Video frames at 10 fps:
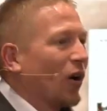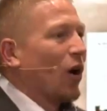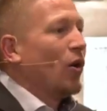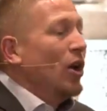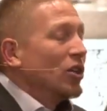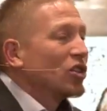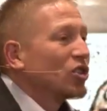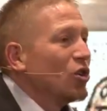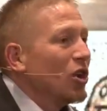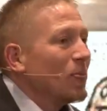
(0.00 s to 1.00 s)
grow,
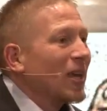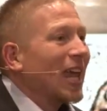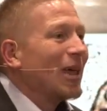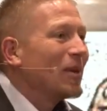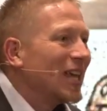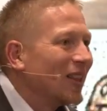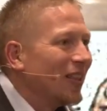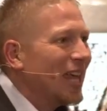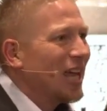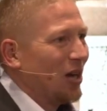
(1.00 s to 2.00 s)
soon it became
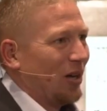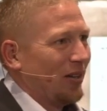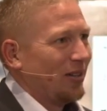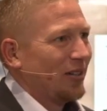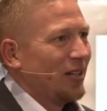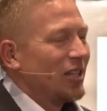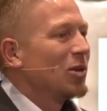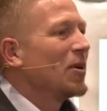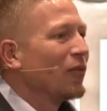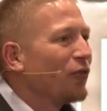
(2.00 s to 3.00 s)
illegal
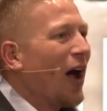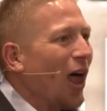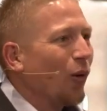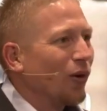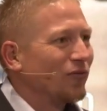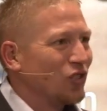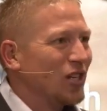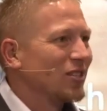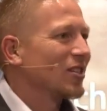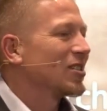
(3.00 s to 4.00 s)
to be a follower of
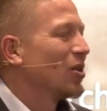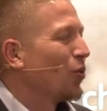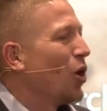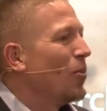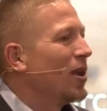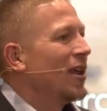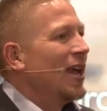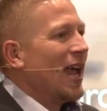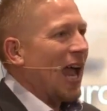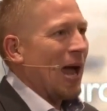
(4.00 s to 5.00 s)
Jesus in the Roman
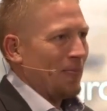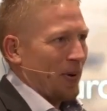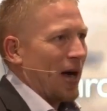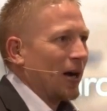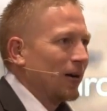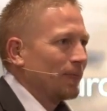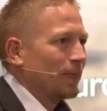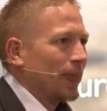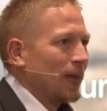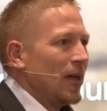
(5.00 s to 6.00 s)
Empire.
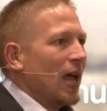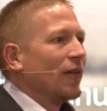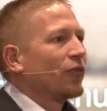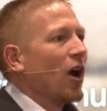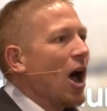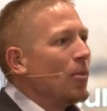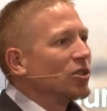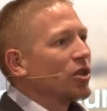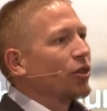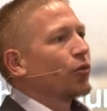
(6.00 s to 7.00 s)
And for
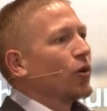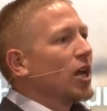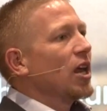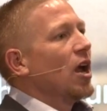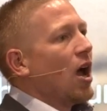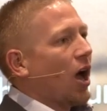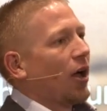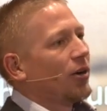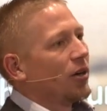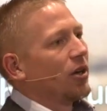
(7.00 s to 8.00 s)
almost
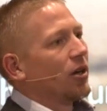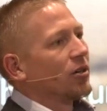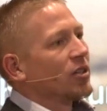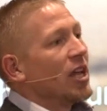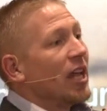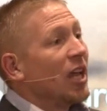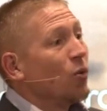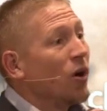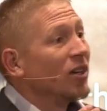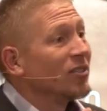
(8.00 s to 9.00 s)
300 years,
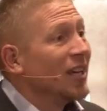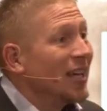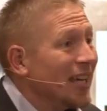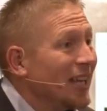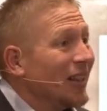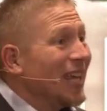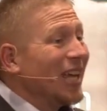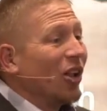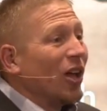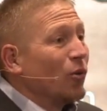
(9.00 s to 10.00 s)
it was
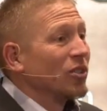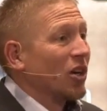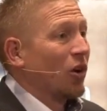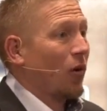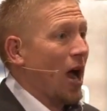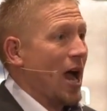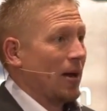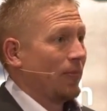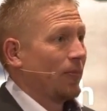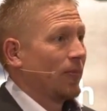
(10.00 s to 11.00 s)
illegal, it was a
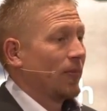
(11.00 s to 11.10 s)
crime.